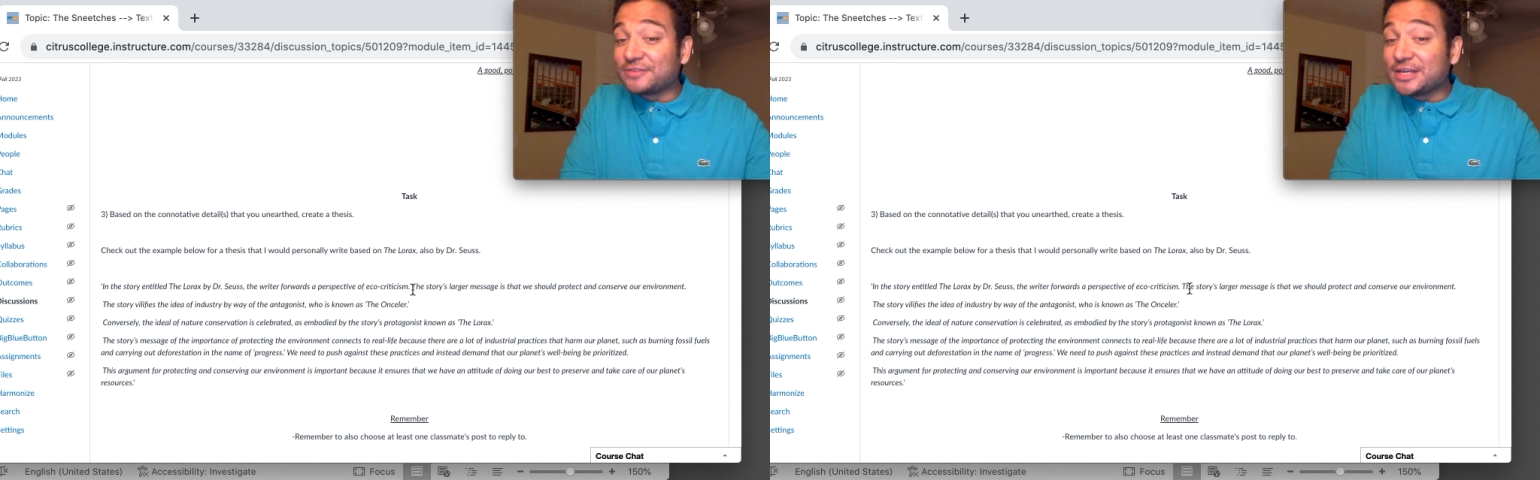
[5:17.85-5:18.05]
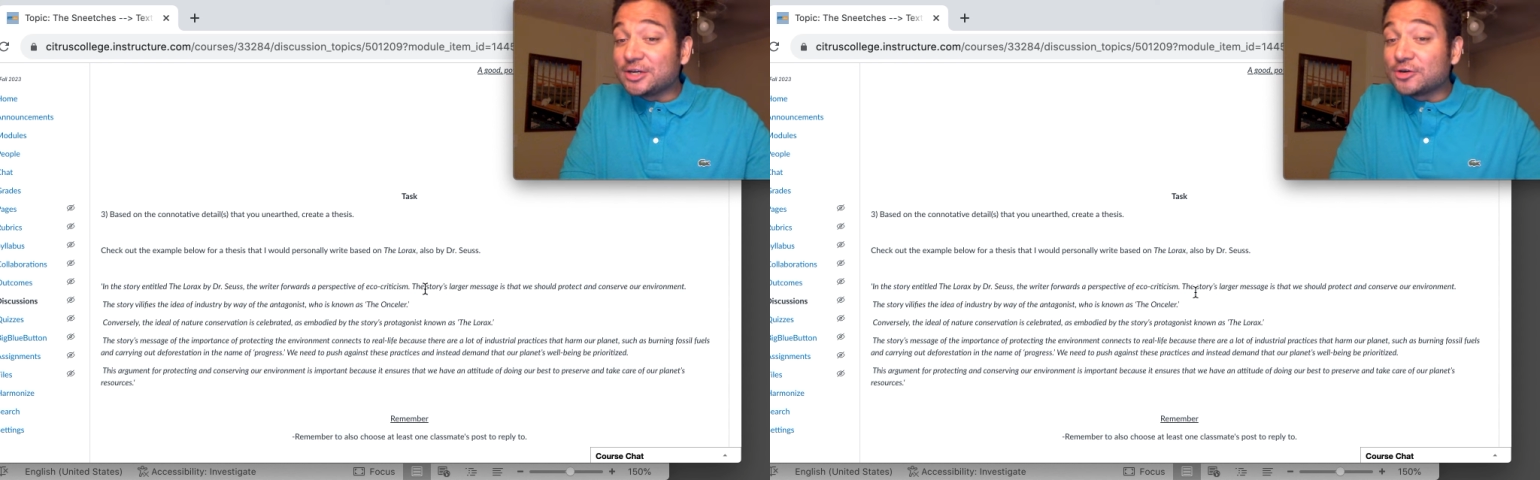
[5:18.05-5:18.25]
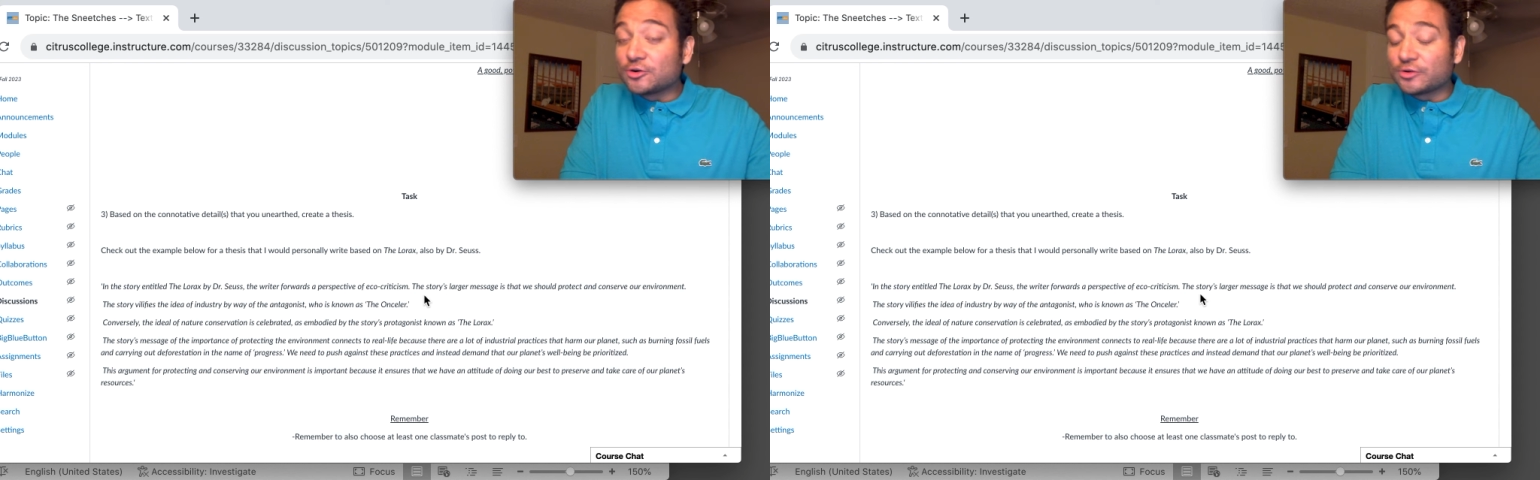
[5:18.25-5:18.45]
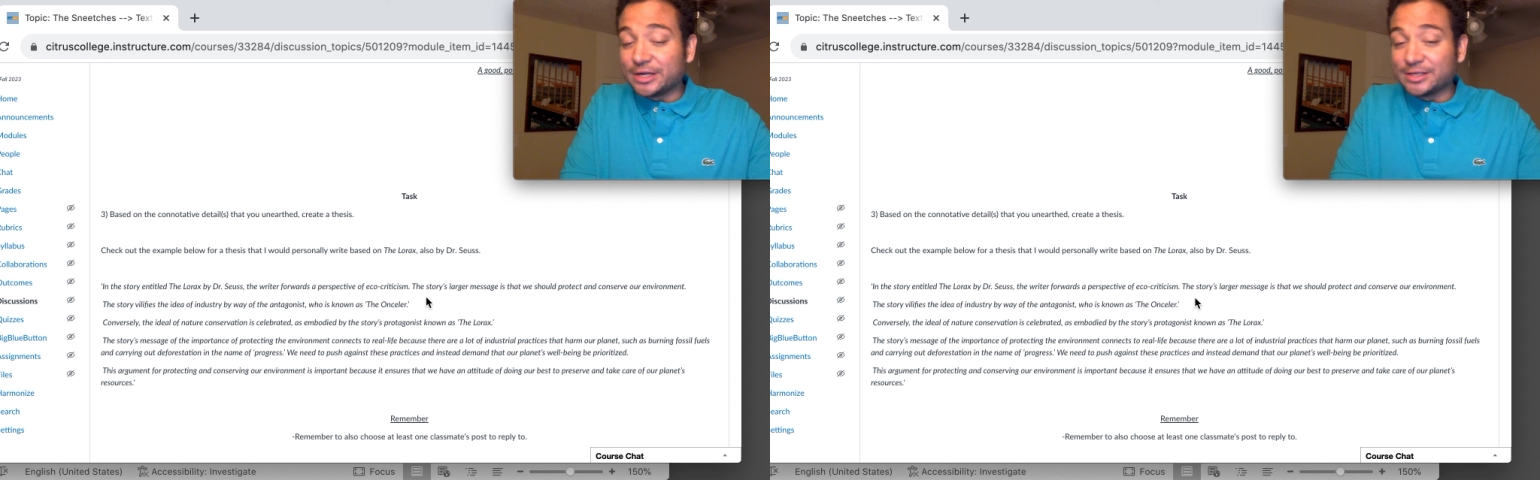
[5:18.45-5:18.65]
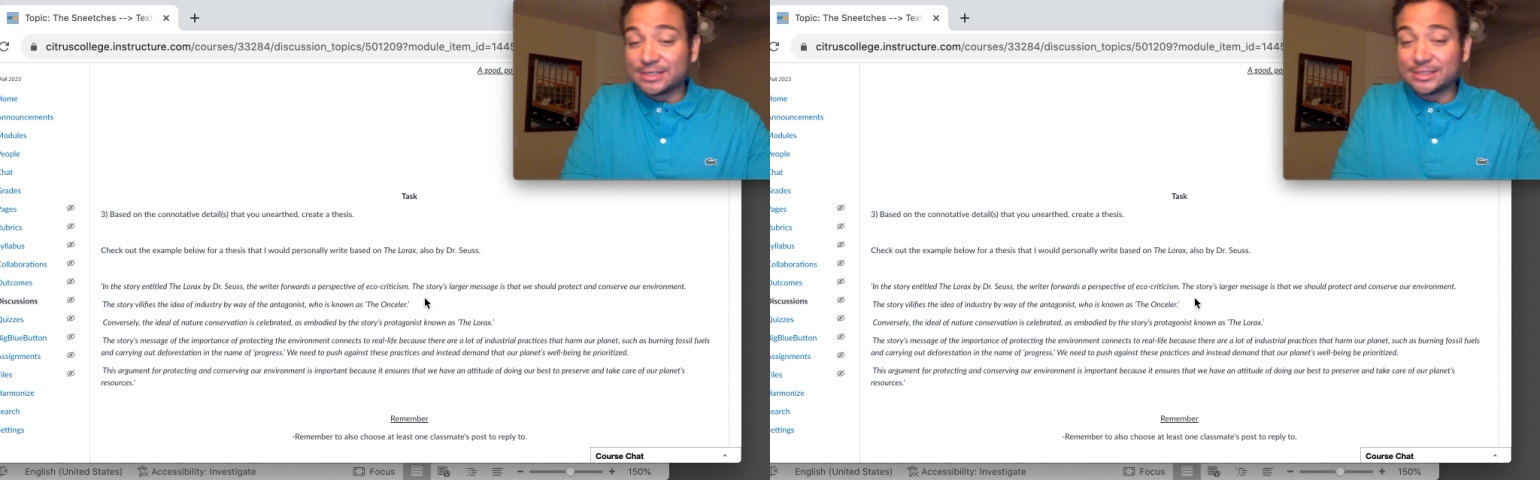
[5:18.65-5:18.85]

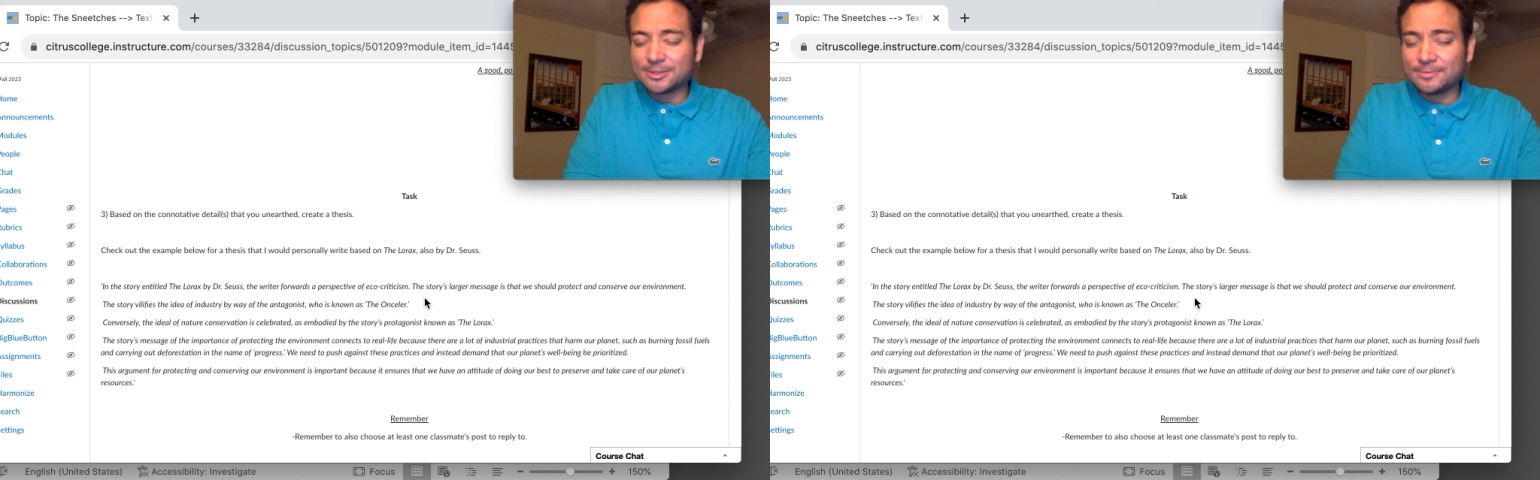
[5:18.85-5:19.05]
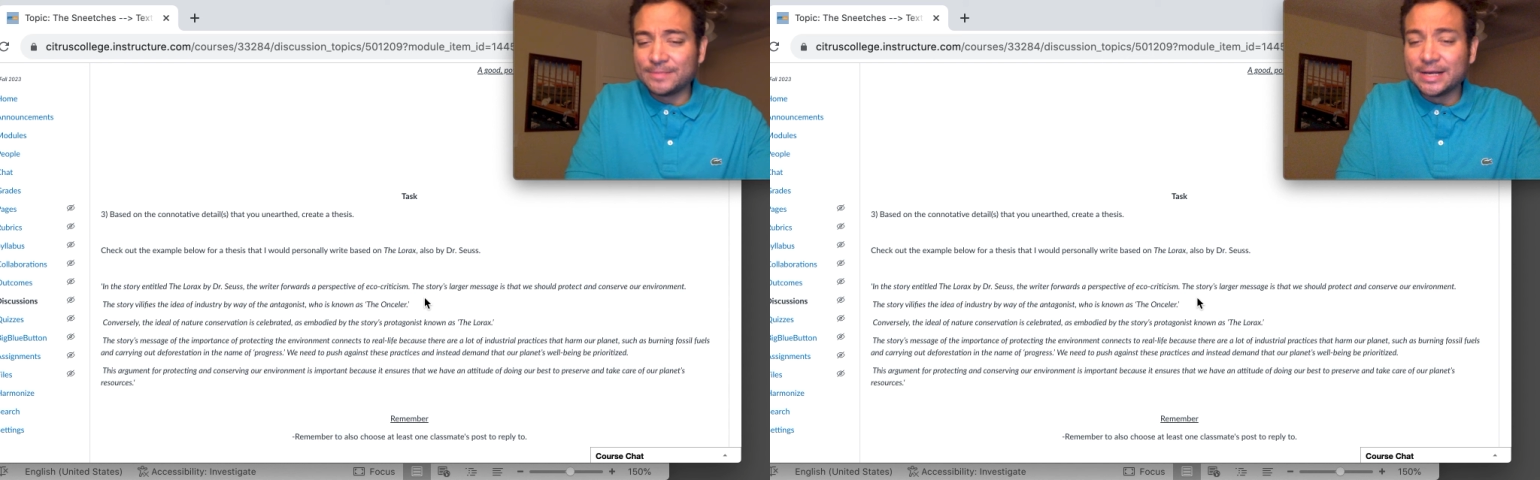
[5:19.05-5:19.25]
eco-criticism.